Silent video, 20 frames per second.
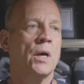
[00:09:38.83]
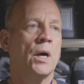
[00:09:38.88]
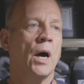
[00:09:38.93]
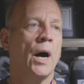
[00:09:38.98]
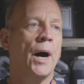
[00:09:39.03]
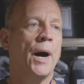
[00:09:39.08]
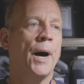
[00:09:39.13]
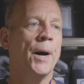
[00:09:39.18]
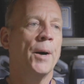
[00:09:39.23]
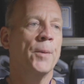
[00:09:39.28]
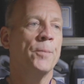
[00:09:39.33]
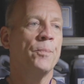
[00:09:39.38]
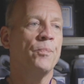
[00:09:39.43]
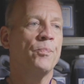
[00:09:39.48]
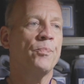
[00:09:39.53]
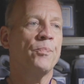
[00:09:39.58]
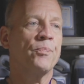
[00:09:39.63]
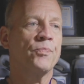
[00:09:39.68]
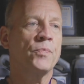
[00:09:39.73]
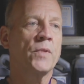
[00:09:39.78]

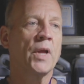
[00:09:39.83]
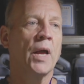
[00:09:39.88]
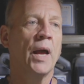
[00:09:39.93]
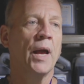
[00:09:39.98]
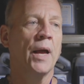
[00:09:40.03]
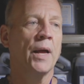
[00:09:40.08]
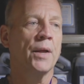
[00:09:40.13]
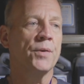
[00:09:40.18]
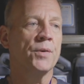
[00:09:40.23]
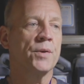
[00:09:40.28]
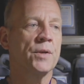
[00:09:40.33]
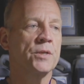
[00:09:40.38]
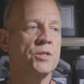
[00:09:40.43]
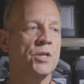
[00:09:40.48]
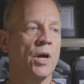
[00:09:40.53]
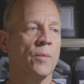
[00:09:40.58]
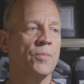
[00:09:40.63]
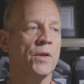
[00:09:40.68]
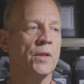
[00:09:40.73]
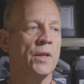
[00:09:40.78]
And
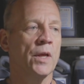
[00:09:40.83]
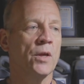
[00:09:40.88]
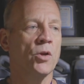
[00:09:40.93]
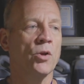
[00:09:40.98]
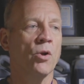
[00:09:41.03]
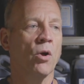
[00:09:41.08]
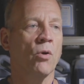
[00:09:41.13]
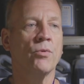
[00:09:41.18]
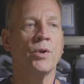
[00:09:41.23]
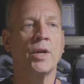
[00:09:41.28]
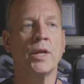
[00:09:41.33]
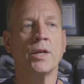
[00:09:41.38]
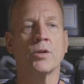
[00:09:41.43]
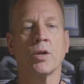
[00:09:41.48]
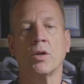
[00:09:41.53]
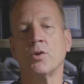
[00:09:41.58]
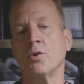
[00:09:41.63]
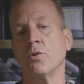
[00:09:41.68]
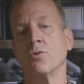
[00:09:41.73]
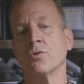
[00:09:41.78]
something that you don't need
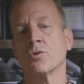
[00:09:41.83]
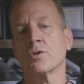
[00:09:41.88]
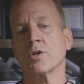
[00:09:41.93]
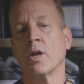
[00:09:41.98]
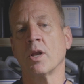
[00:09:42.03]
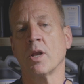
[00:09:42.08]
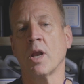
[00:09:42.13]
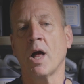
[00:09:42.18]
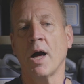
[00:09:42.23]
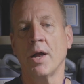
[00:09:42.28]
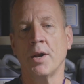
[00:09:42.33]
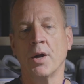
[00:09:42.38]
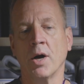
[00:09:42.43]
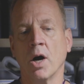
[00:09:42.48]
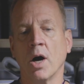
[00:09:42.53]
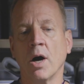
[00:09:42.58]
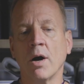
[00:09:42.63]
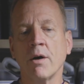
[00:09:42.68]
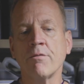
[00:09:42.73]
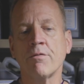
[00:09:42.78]
to use a lot
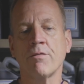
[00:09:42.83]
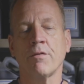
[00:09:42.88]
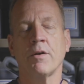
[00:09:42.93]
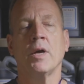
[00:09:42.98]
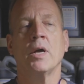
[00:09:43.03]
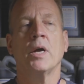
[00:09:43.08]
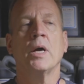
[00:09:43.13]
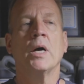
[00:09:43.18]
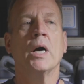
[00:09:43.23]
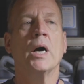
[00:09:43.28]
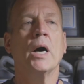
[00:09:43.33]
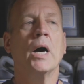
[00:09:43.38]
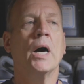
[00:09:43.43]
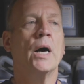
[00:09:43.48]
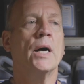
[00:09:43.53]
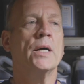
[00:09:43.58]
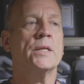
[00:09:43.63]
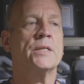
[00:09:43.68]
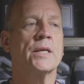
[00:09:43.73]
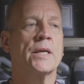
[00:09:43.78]
of
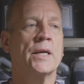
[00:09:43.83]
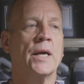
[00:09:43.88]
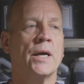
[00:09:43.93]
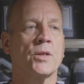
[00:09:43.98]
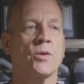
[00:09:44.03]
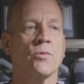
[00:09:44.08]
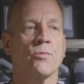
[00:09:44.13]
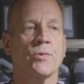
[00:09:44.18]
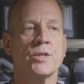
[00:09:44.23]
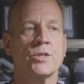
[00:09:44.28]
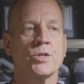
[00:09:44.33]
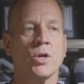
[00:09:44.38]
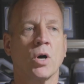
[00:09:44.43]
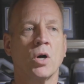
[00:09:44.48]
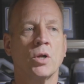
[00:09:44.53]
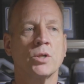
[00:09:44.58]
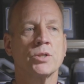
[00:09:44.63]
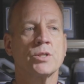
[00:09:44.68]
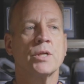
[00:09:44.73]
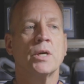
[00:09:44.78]
to get the
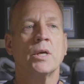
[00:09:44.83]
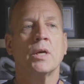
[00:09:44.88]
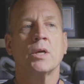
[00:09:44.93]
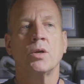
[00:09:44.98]
result.